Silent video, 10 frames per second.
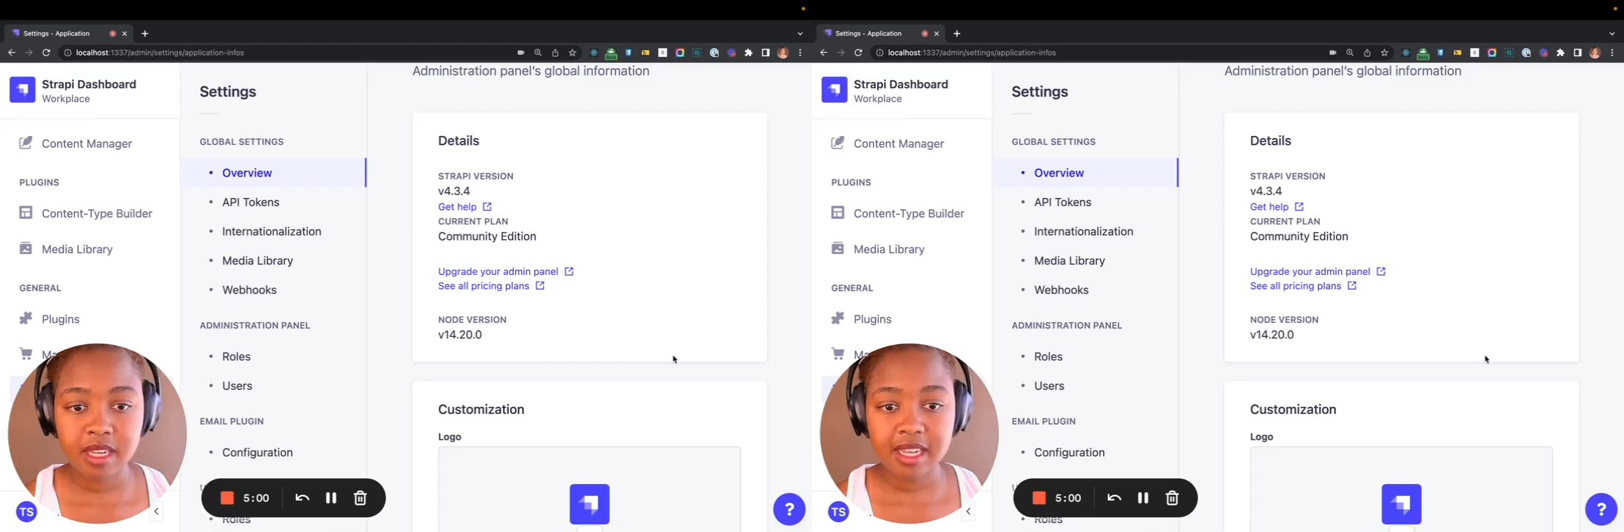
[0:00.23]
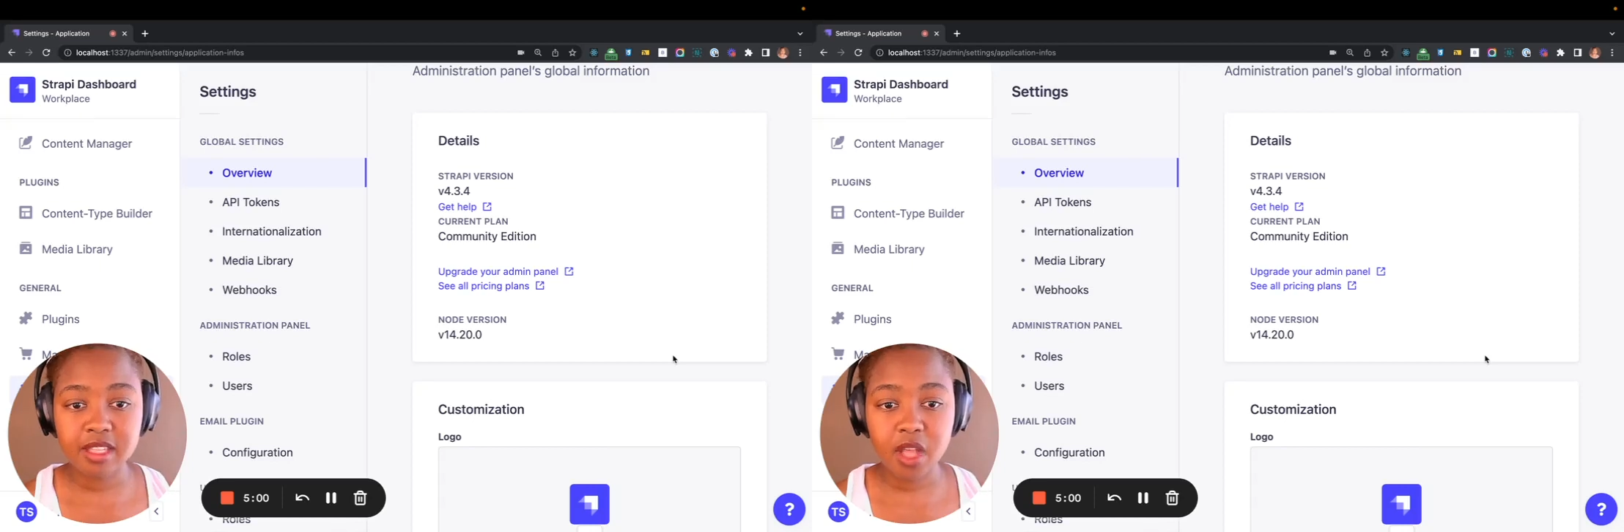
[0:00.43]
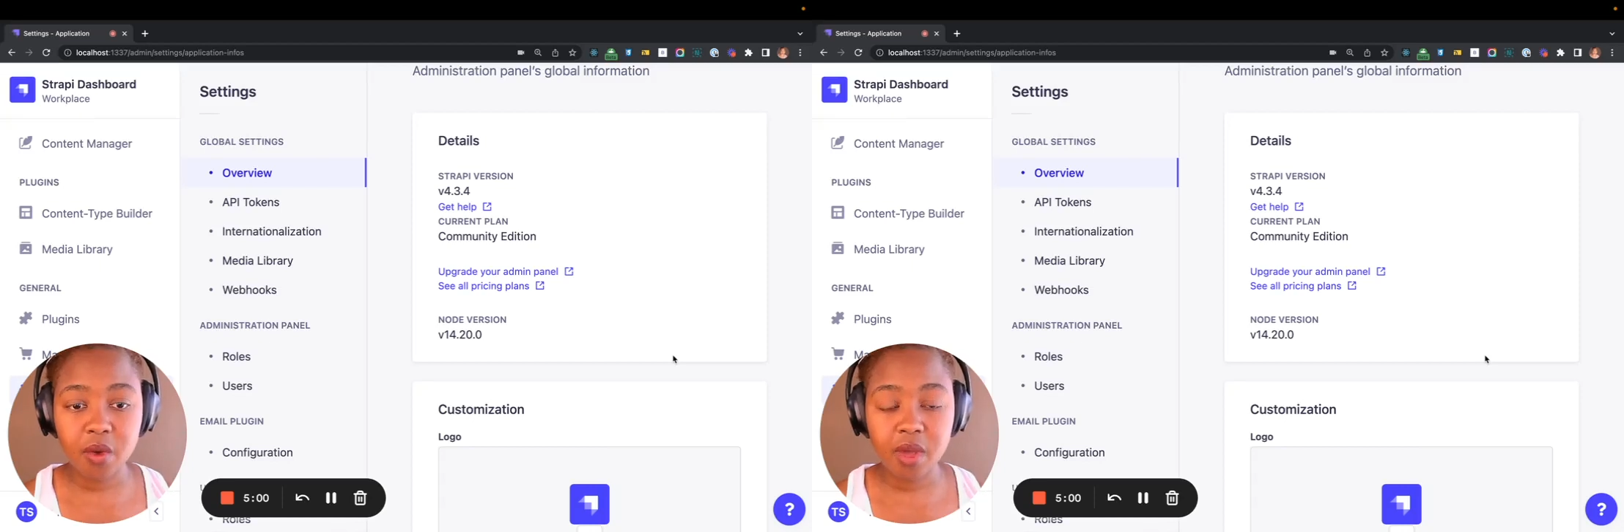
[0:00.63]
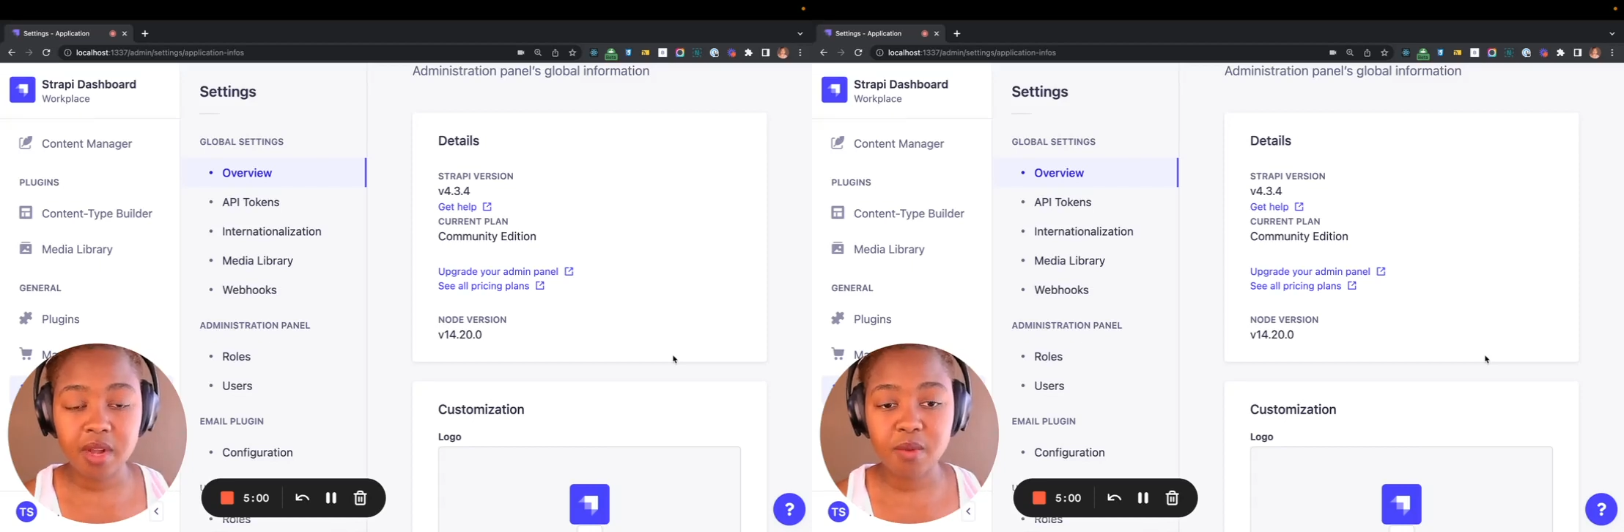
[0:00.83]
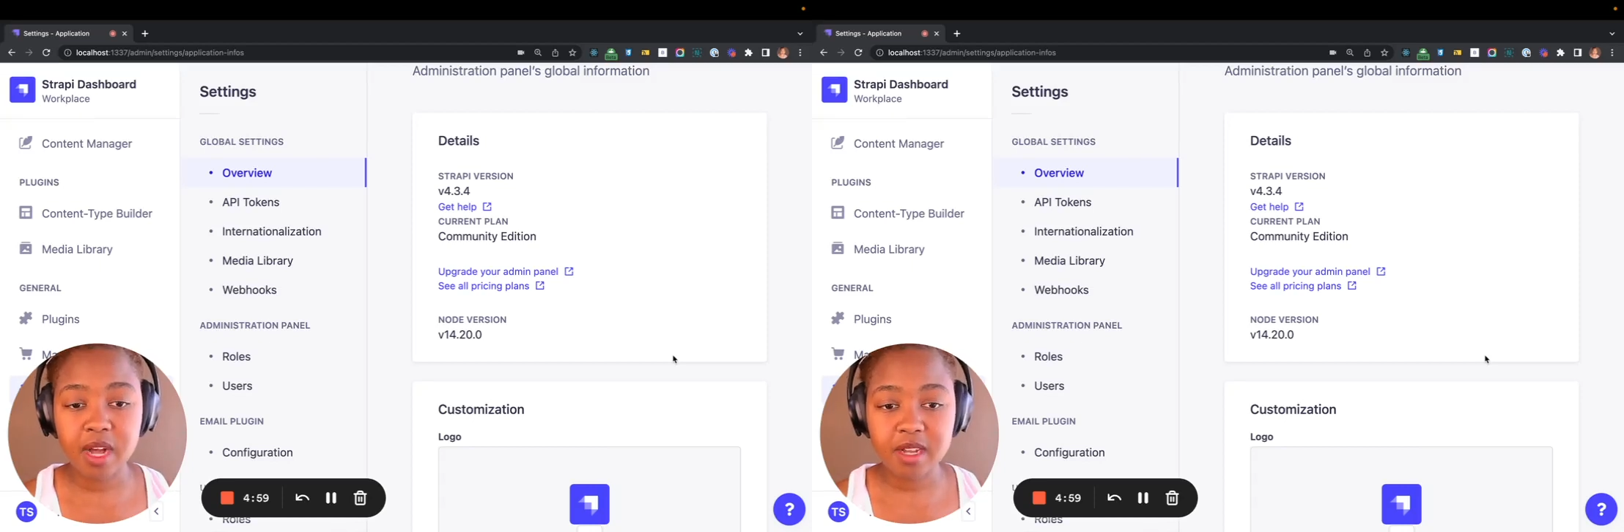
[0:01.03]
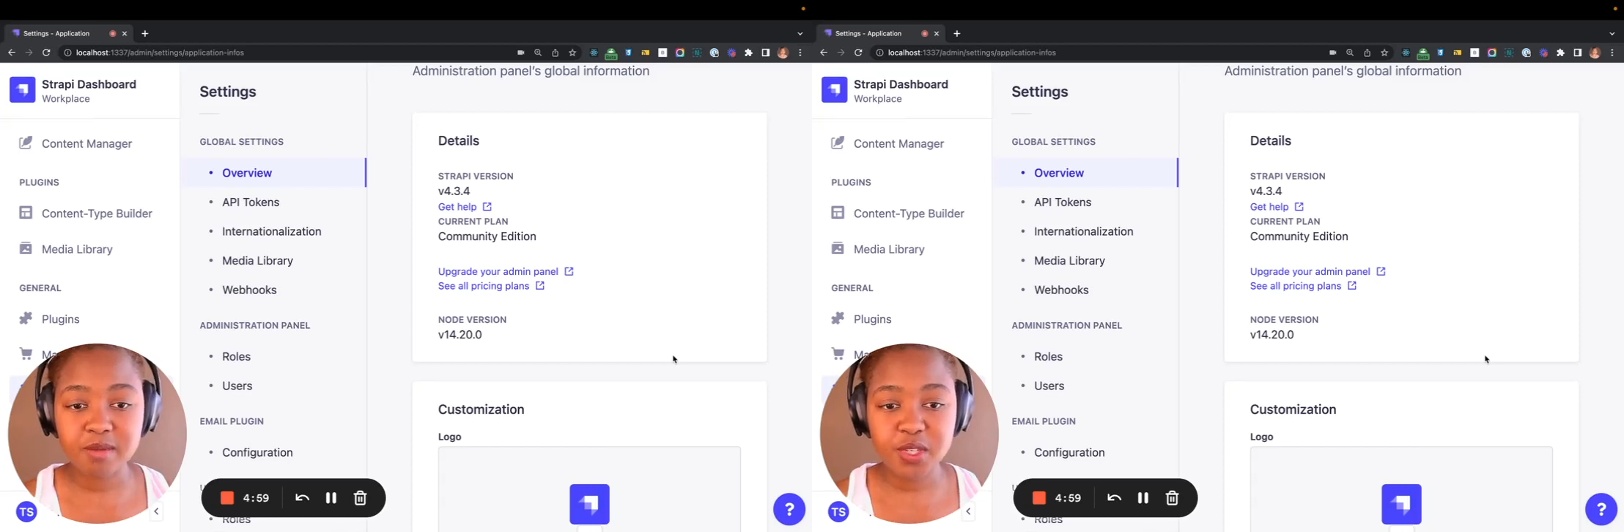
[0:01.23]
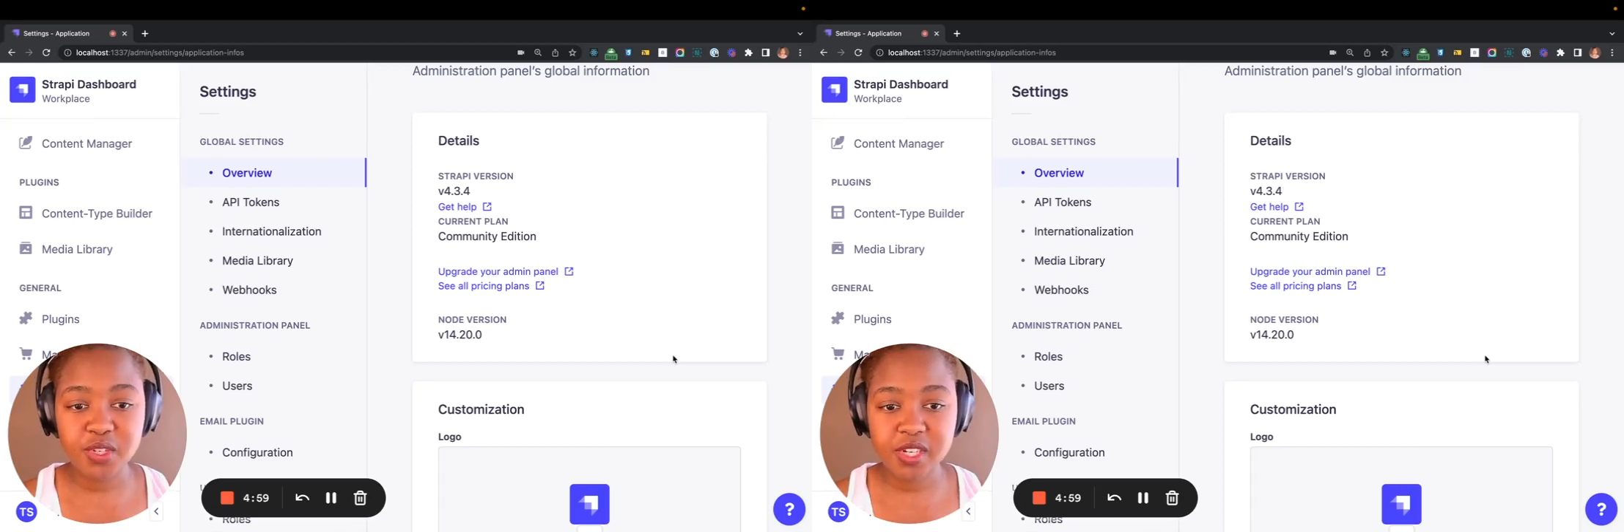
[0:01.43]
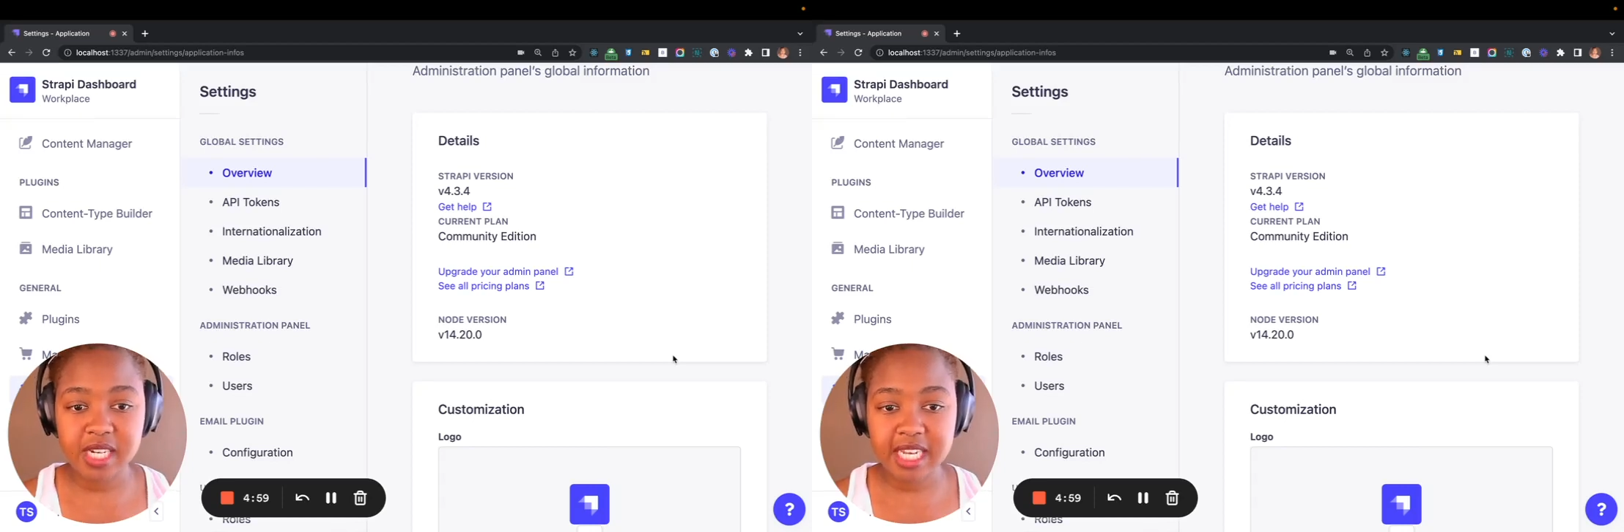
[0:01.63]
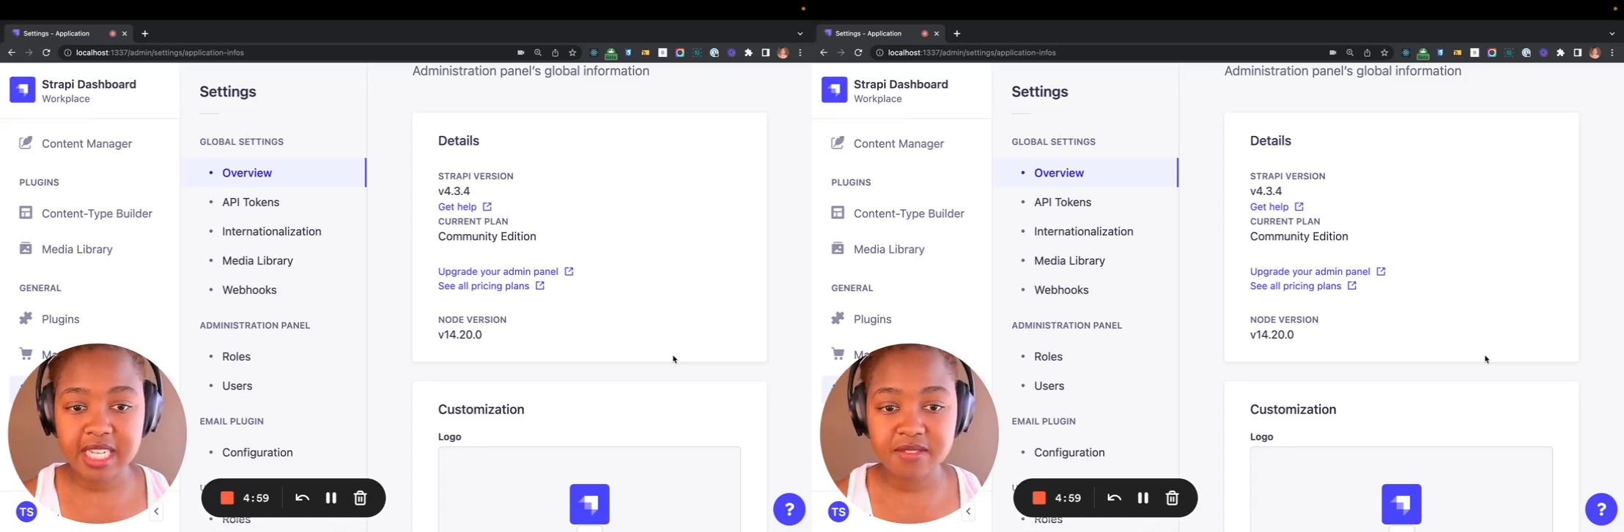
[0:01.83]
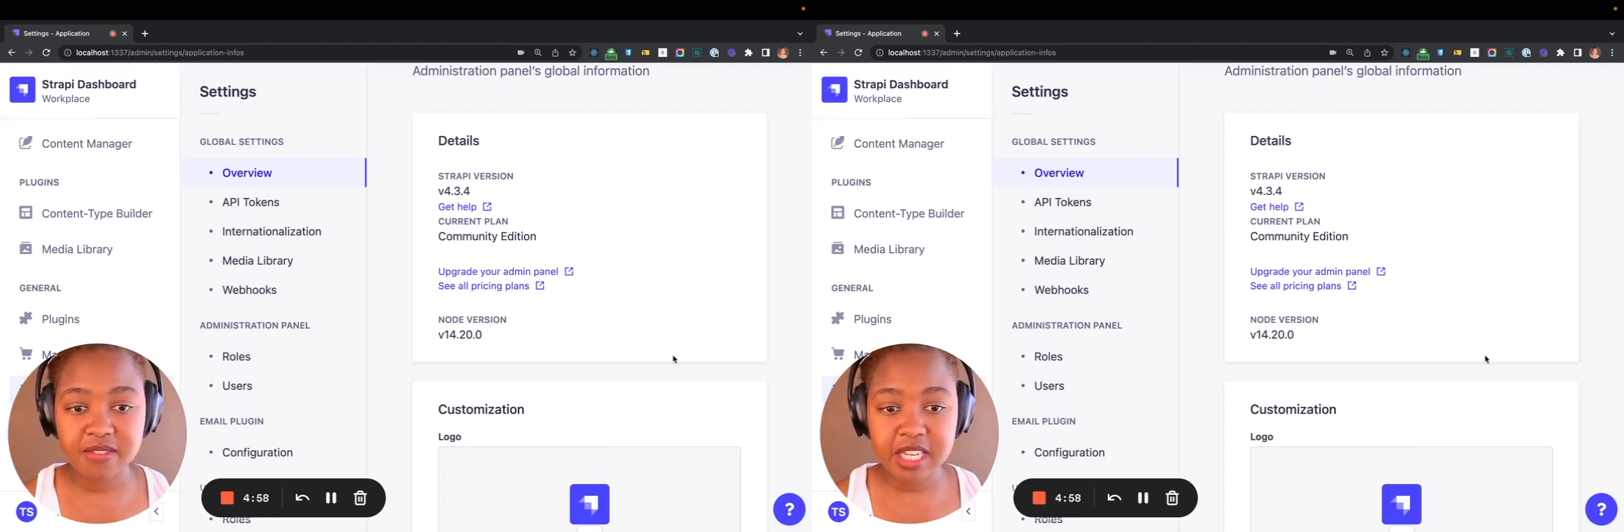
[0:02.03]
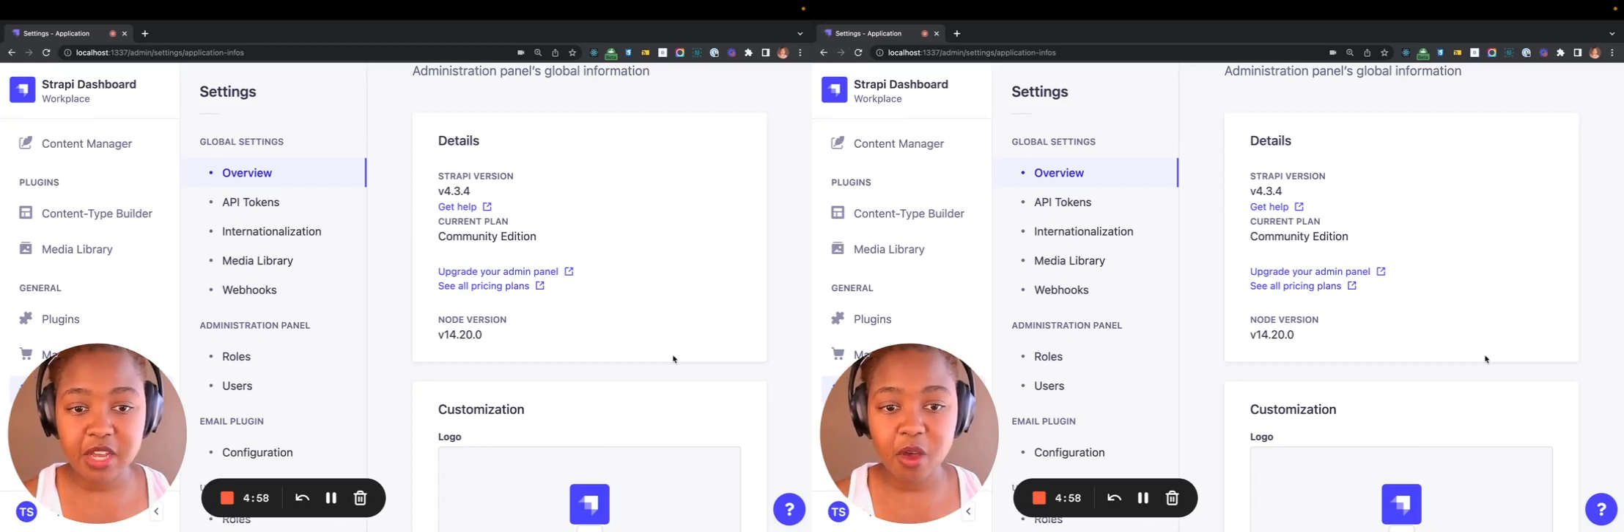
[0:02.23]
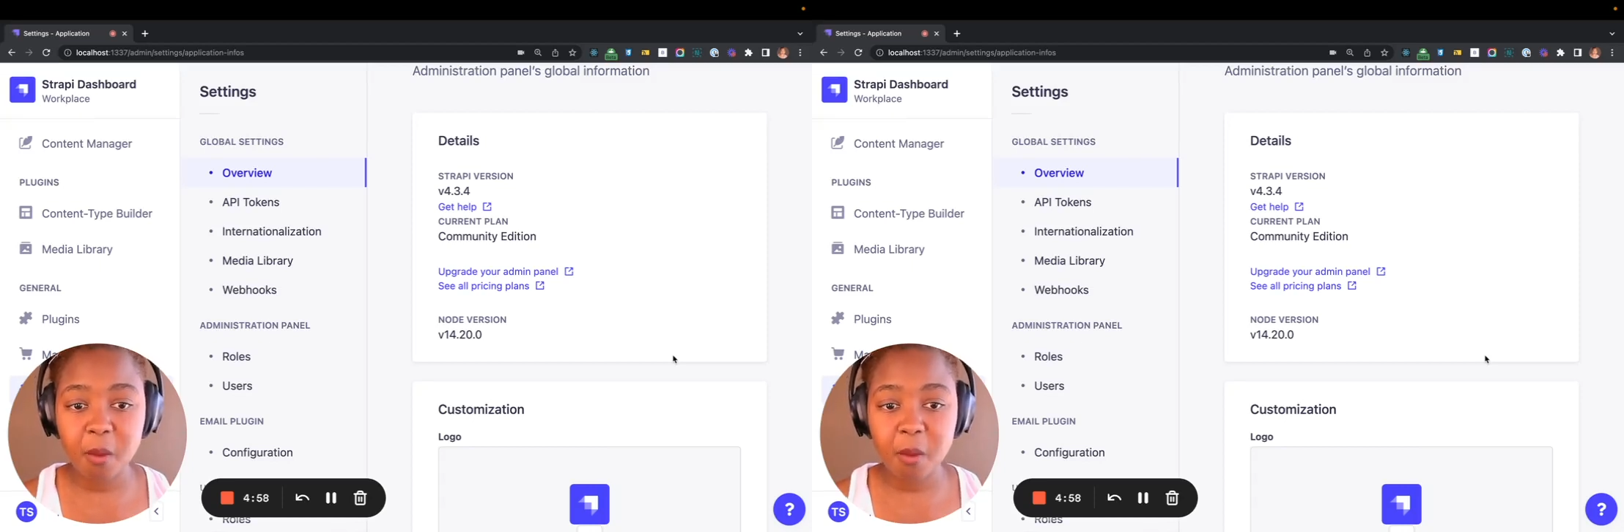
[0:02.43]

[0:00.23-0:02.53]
Hello and welcome to today's video.